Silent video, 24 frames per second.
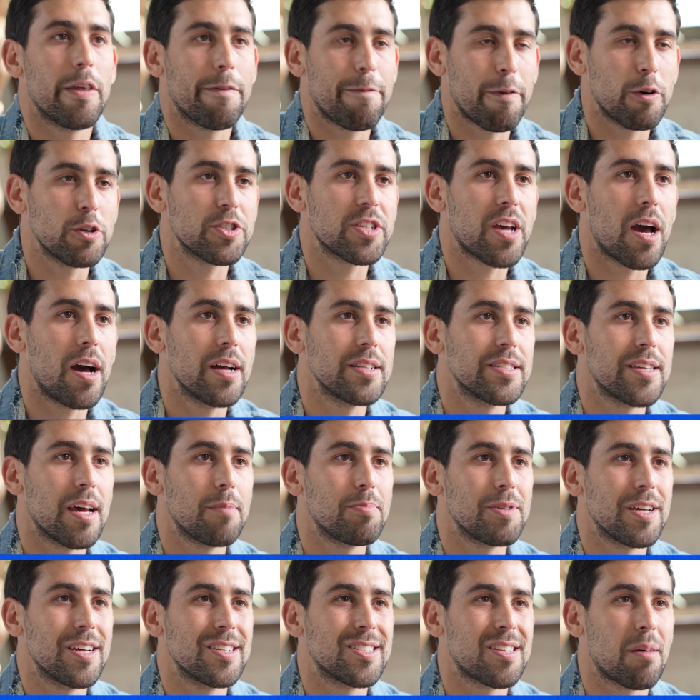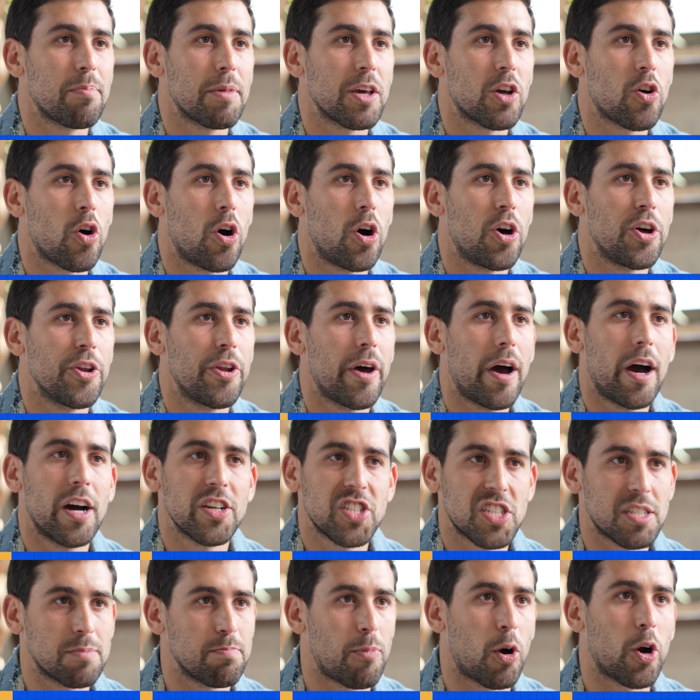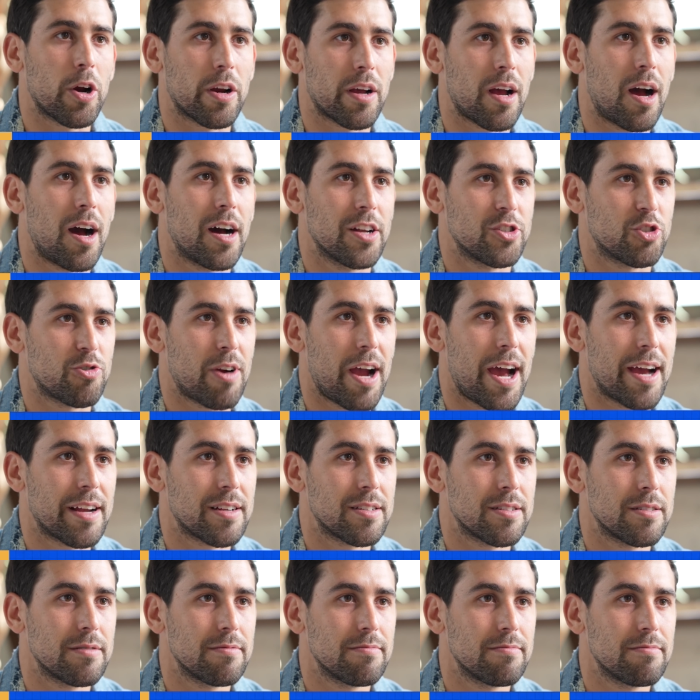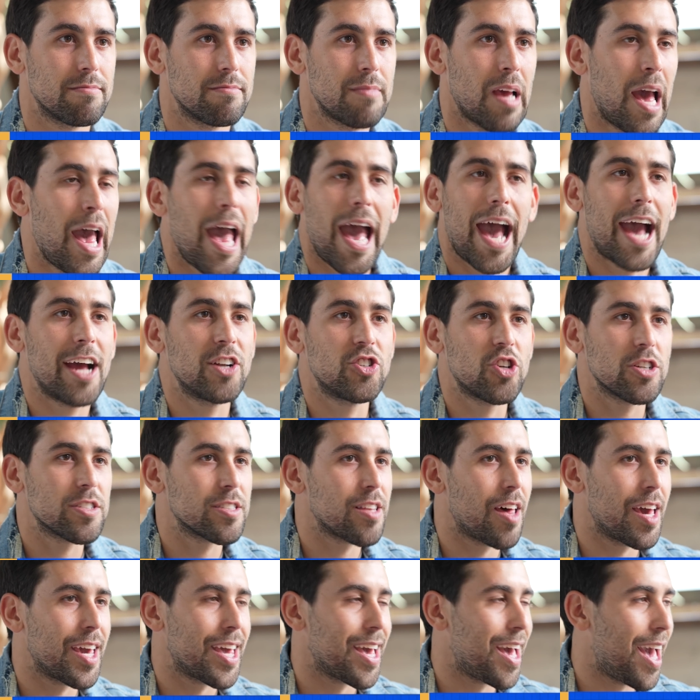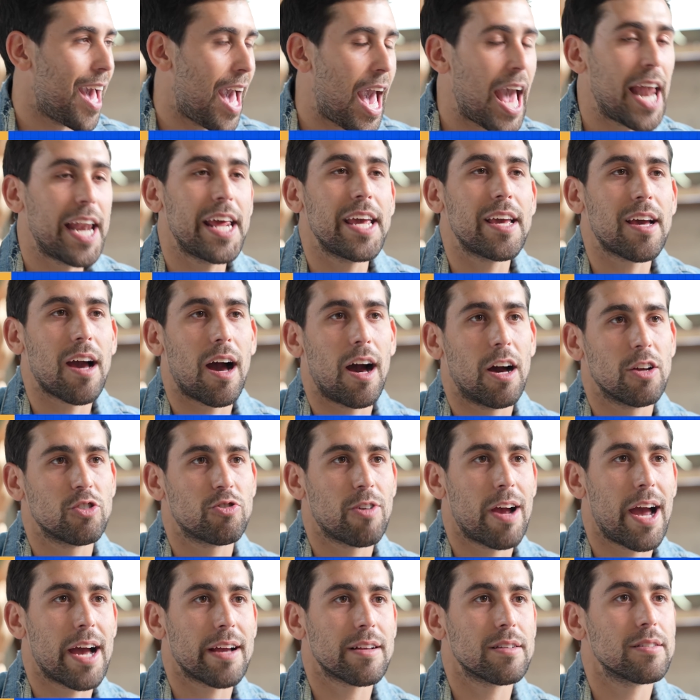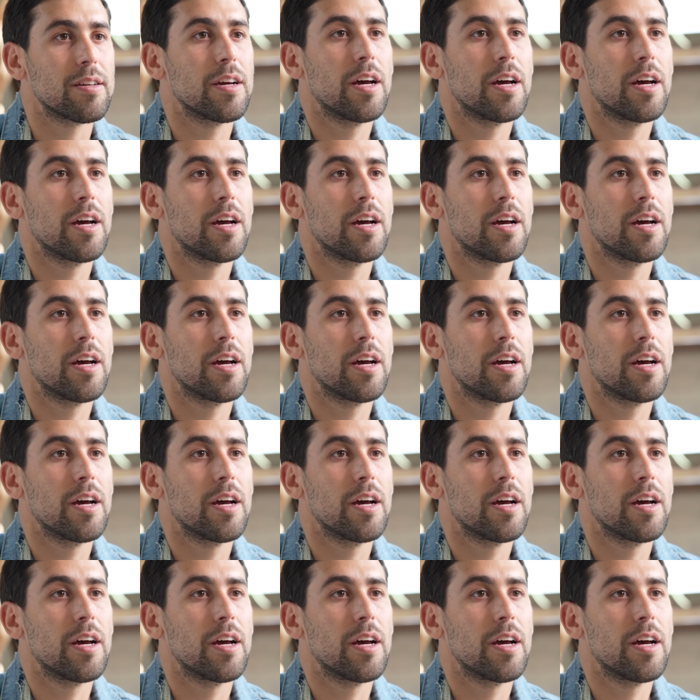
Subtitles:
The first concept is something called a smart contract. And just like any contract,